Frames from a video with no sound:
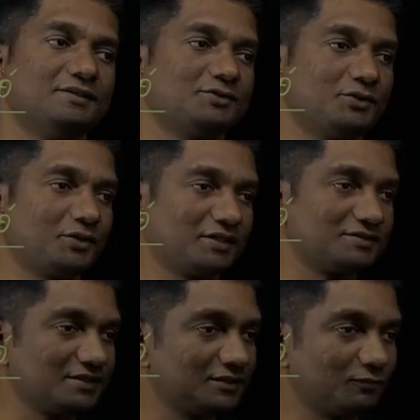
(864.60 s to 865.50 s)
So you can
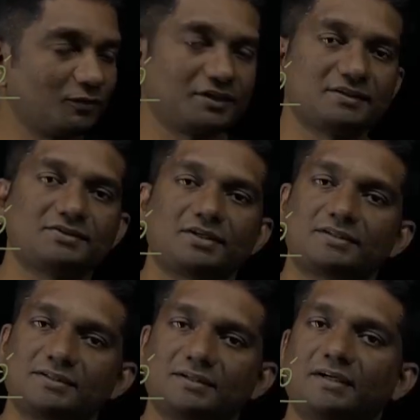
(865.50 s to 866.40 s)
see the vortex
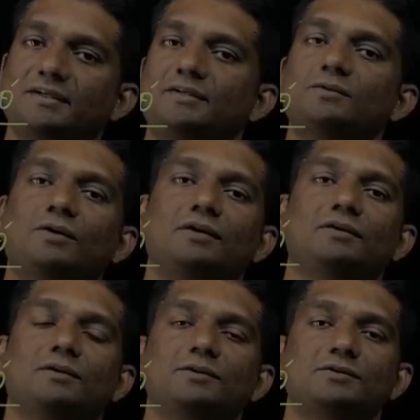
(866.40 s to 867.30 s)
structure and
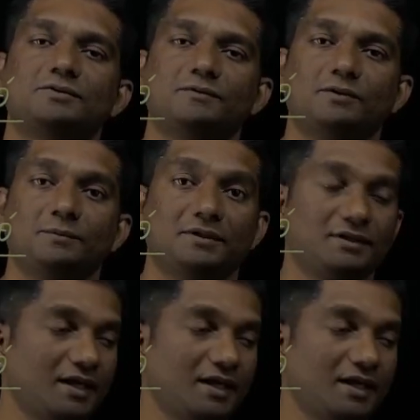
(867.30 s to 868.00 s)
all those phenomena.